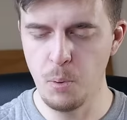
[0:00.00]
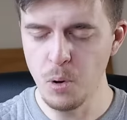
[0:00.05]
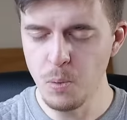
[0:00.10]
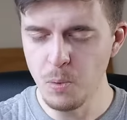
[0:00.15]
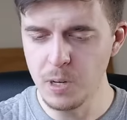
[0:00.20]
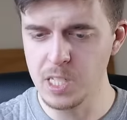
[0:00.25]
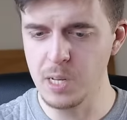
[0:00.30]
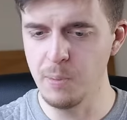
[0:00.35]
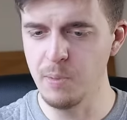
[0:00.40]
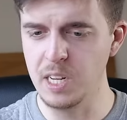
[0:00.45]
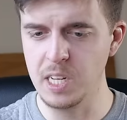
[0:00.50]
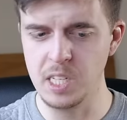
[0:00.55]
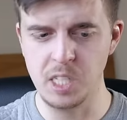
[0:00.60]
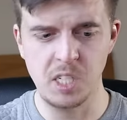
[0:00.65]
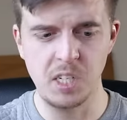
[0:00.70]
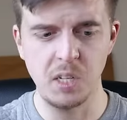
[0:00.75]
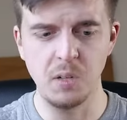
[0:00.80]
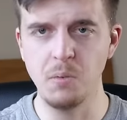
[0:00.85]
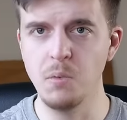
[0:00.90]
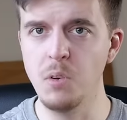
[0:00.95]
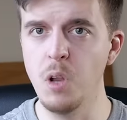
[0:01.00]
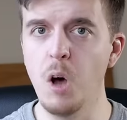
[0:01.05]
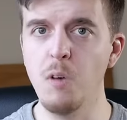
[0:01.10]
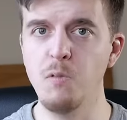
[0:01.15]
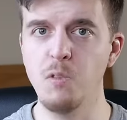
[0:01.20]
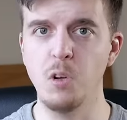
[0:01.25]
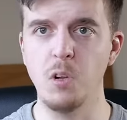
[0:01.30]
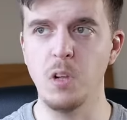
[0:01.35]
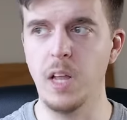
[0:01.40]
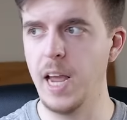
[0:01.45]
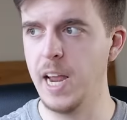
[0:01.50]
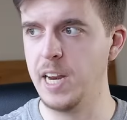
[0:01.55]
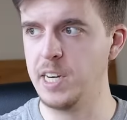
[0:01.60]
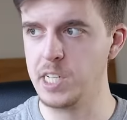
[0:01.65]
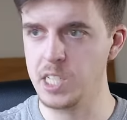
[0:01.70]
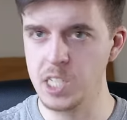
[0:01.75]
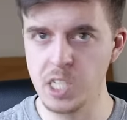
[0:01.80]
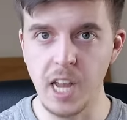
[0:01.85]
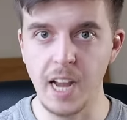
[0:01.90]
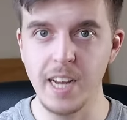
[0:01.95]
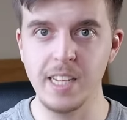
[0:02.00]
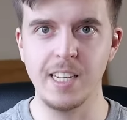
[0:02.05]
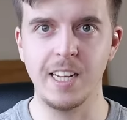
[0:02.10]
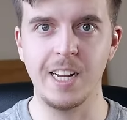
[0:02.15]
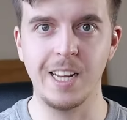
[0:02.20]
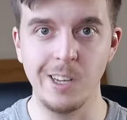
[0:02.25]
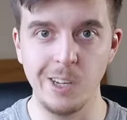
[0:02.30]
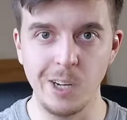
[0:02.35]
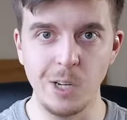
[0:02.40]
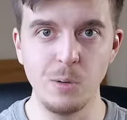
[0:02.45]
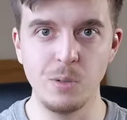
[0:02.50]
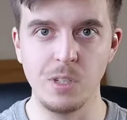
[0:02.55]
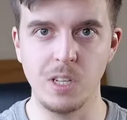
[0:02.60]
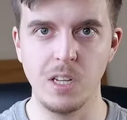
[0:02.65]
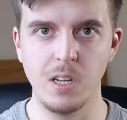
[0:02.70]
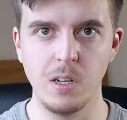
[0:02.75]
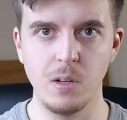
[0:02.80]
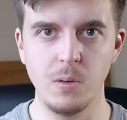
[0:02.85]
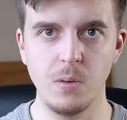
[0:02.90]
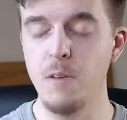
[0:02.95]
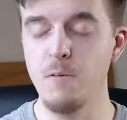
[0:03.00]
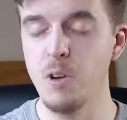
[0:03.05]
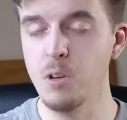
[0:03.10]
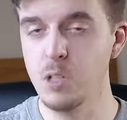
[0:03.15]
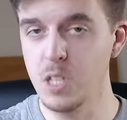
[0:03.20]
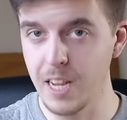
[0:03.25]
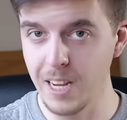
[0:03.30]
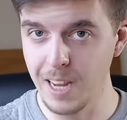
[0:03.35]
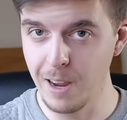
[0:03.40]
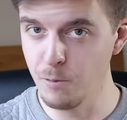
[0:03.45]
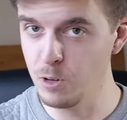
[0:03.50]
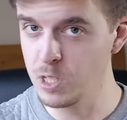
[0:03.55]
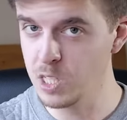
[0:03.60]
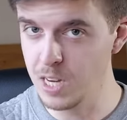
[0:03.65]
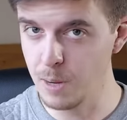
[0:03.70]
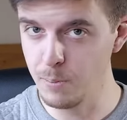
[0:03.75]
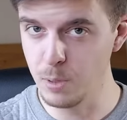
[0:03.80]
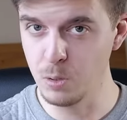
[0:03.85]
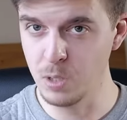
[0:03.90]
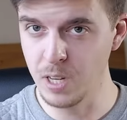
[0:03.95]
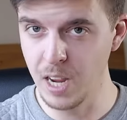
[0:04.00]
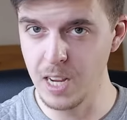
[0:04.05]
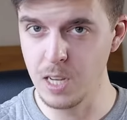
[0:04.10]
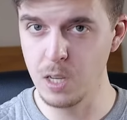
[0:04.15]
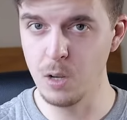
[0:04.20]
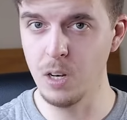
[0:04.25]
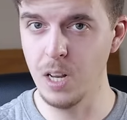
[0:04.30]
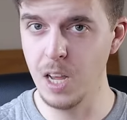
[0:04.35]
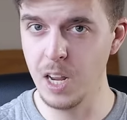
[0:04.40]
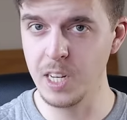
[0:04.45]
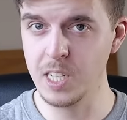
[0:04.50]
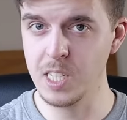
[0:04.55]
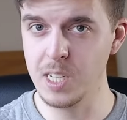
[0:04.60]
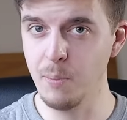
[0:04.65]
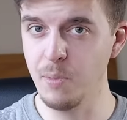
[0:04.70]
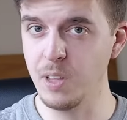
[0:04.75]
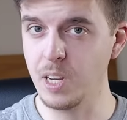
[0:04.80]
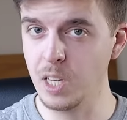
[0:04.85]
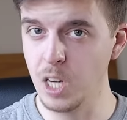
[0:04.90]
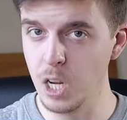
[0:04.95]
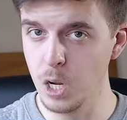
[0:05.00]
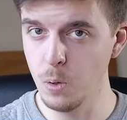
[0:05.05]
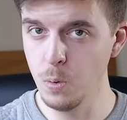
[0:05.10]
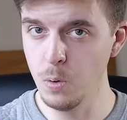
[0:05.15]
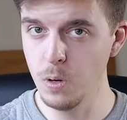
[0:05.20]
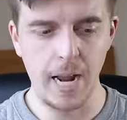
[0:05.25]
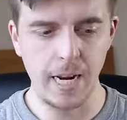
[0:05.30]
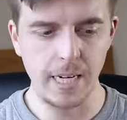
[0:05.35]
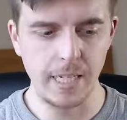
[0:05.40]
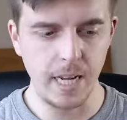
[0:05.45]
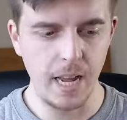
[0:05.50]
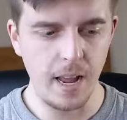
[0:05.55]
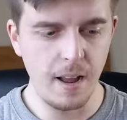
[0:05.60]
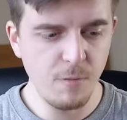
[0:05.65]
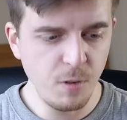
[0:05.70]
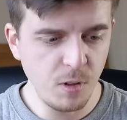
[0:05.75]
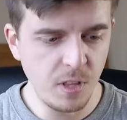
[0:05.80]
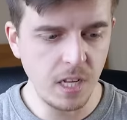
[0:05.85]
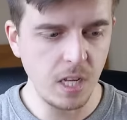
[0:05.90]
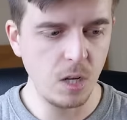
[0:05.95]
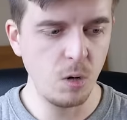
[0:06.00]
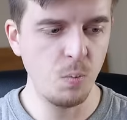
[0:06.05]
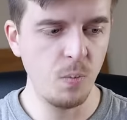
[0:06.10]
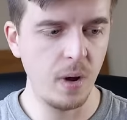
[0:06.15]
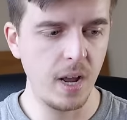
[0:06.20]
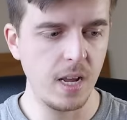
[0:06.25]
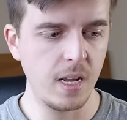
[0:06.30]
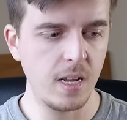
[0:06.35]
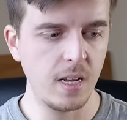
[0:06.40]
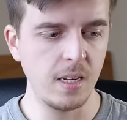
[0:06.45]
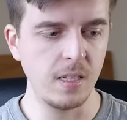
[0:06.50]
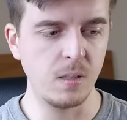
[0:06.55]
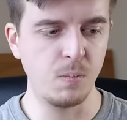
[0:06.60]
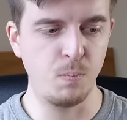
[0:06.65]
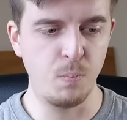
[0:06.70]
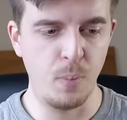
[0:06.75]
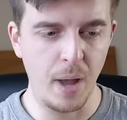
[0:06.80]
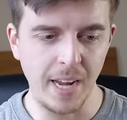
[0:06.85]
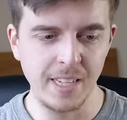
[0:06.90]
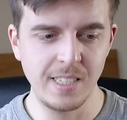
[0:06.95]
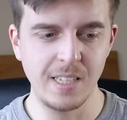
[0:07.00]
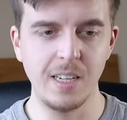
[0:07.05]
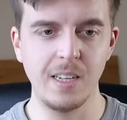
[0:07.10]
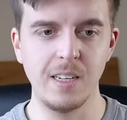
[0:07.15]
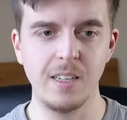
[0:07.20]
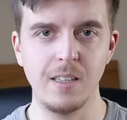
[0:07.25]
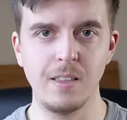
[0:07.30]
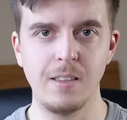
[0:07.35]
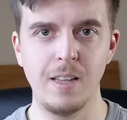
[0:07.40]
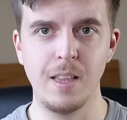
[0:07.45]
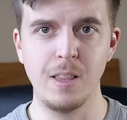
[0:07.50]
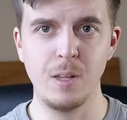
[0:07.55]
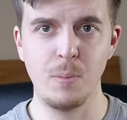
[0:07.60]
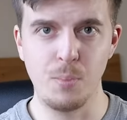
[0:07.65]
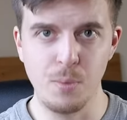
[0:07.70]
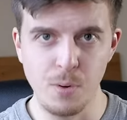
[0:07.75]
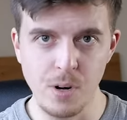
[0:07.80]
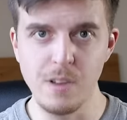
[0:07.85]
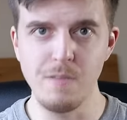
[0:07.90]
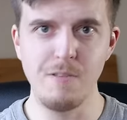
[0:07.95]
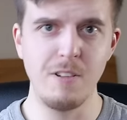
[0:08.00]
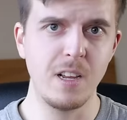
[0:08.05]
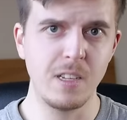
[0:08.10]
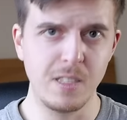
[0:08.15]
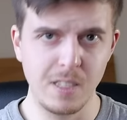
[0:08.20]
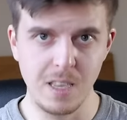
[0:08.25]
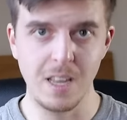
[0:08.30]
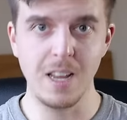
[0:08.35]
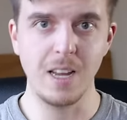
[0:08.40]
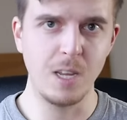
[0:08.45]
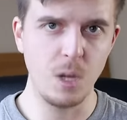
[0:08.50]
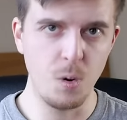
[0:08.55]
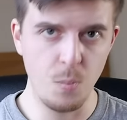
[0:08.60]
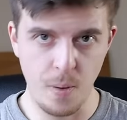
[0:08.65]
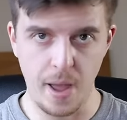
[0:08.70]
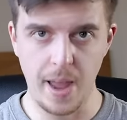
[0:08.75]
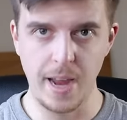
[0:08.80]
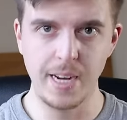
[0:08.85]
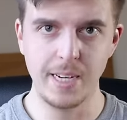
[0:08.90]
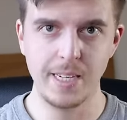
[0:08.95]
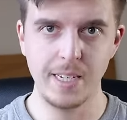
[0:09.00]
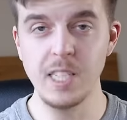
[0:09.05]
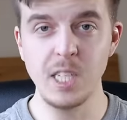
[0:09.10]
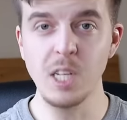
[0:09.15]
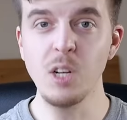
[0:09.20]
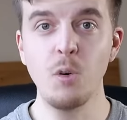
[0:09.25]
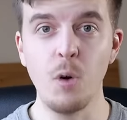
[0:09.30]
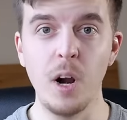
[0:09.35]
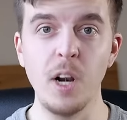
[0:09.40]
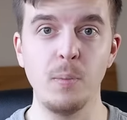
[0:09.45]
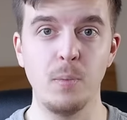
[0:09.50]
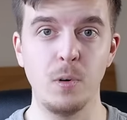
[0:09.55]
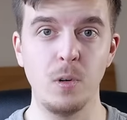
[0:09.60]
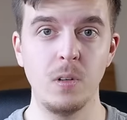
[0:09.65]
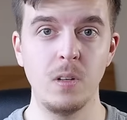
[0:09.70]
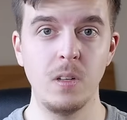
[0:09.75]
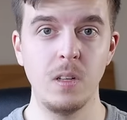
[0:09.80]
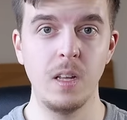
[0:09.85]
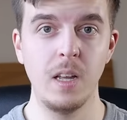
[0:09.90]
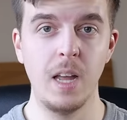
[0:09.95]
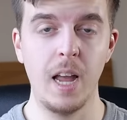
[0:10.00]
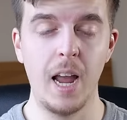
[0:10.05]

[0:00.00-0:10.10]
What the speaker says: A point where something is still novel and exciting and new to you. It feels like every step you take, you're learning something new, and everything you make is better than the previous thing you made. It's incredible.